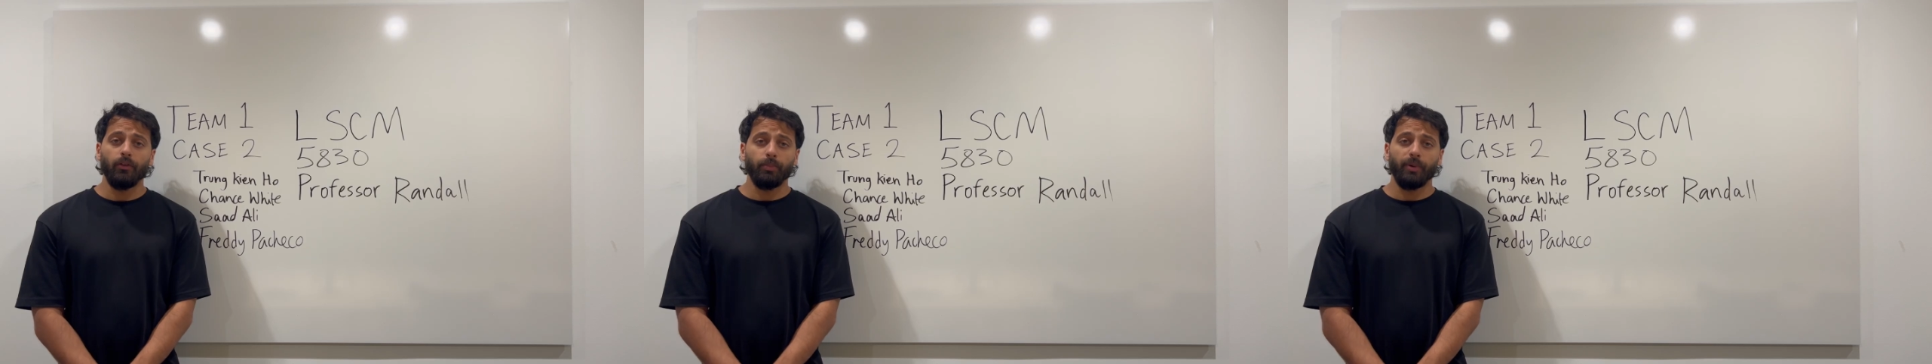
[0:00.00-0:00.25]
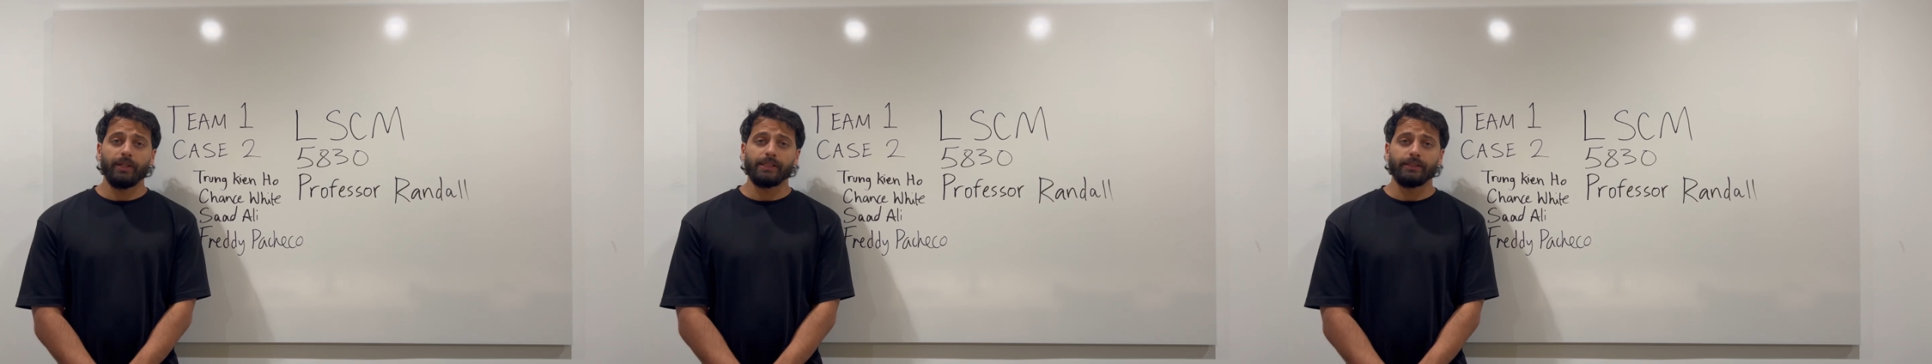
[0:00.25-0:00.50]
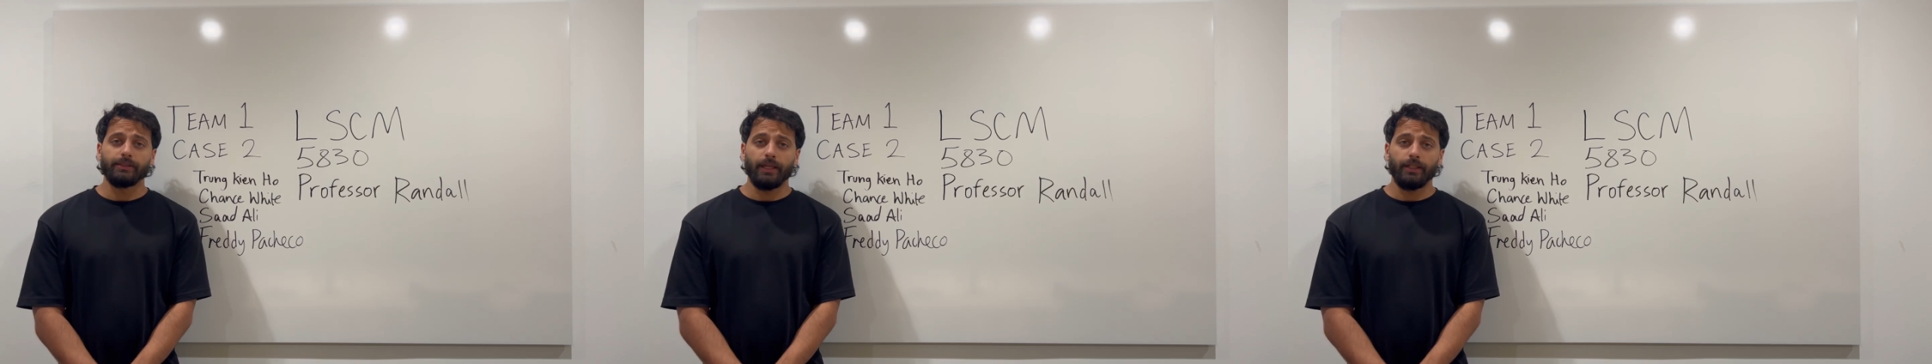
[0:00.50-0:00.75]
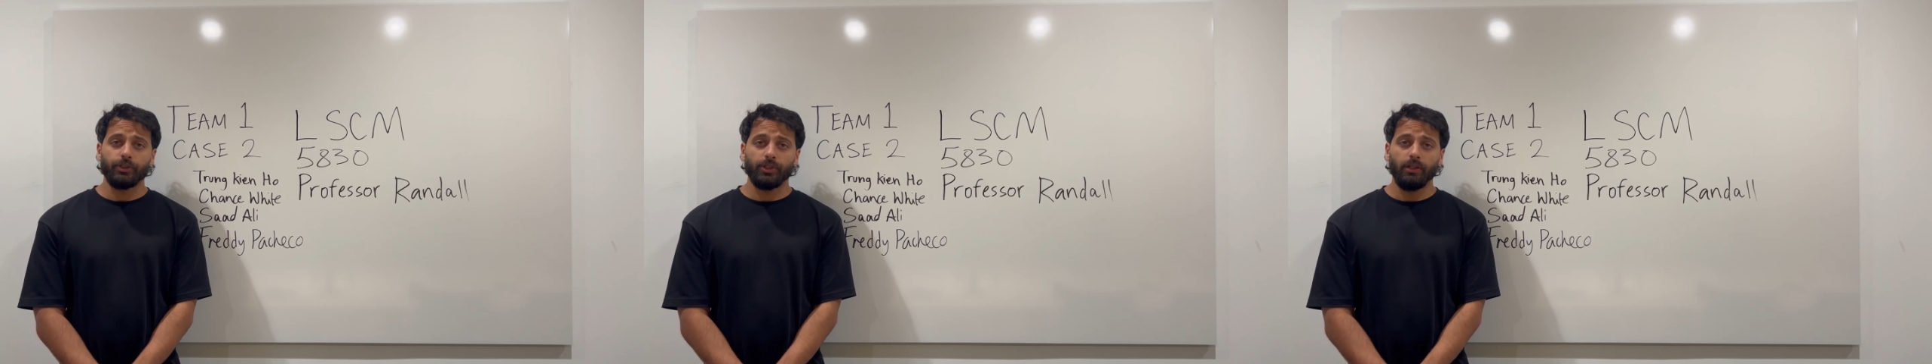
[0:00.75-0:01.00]

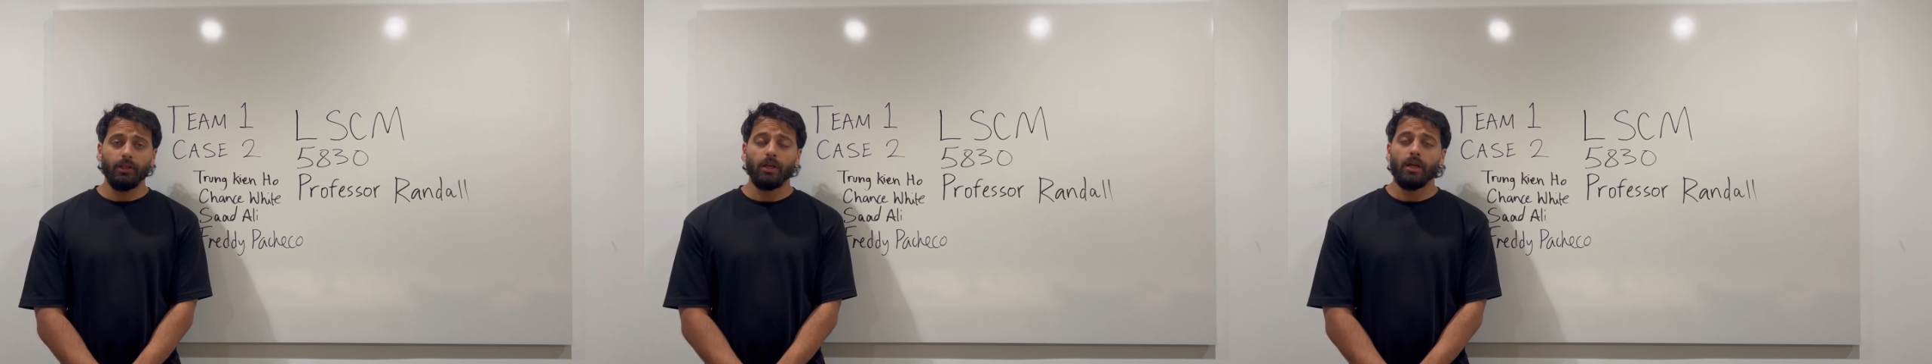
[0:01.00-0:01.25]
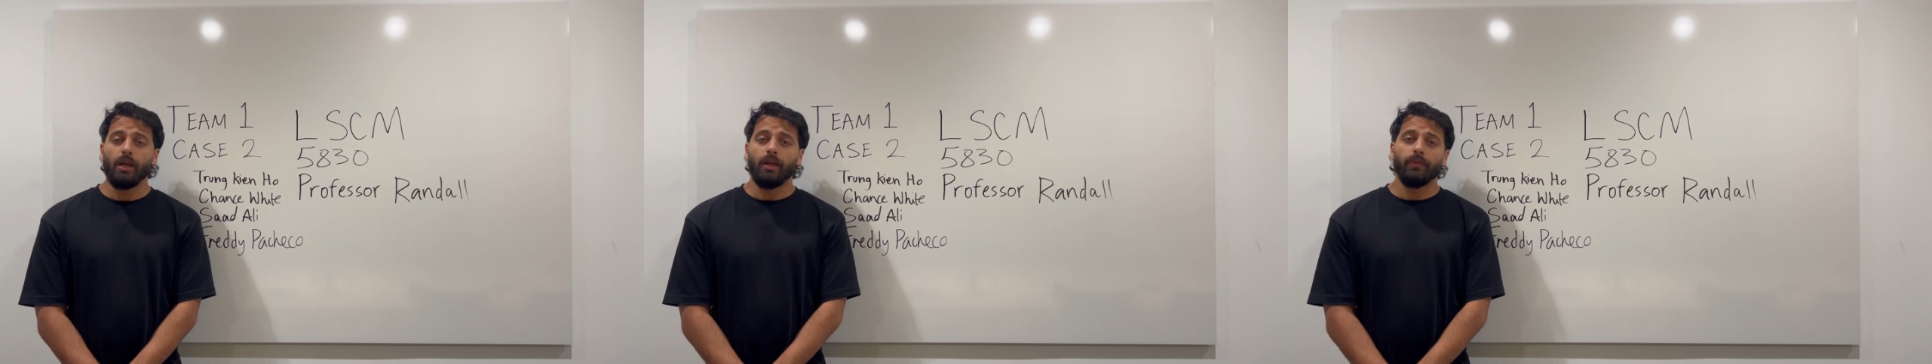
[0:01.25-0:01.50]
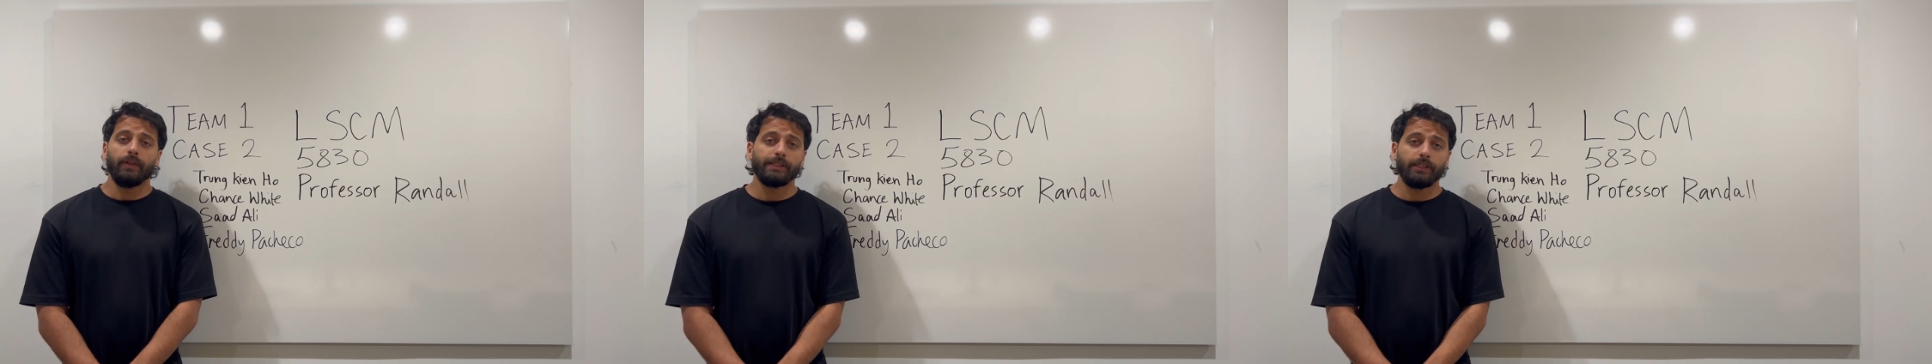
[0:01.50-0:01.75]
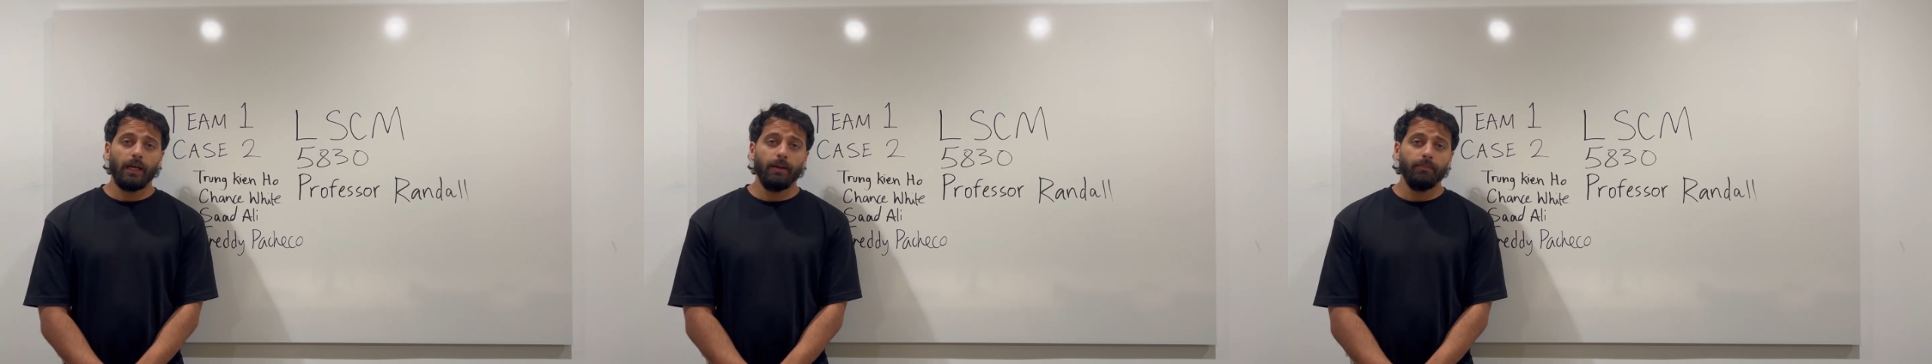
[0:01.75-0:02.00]
presentation. This
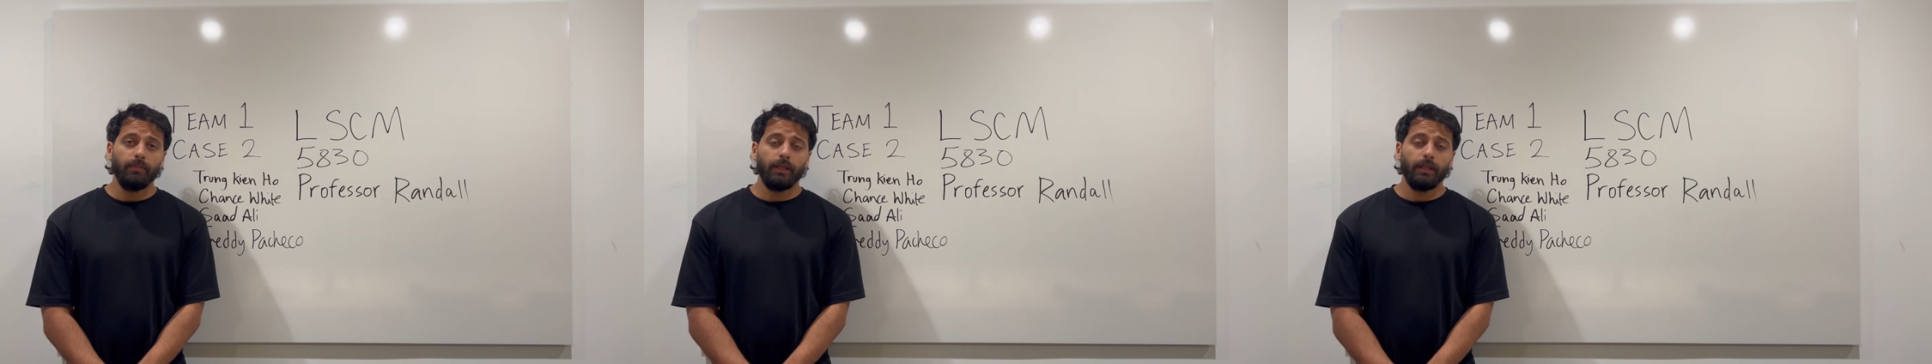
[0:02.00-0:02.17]
time